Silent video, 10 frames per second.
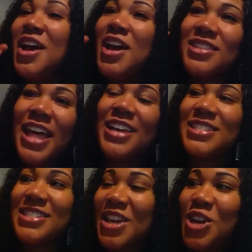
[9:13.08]
like
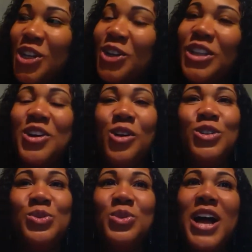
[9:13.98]
singularly
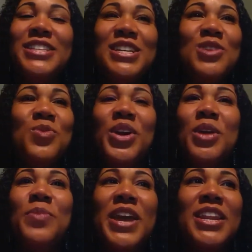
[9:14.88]
cultural. I didn't want to
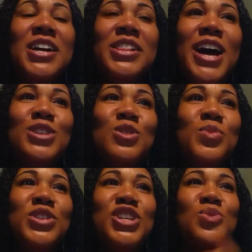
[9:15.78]
be in a classroom
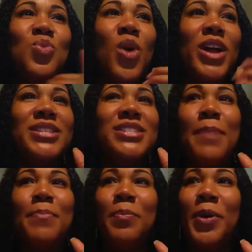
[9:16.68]
with just one
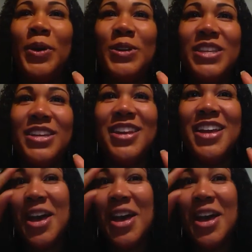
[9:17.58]
type of person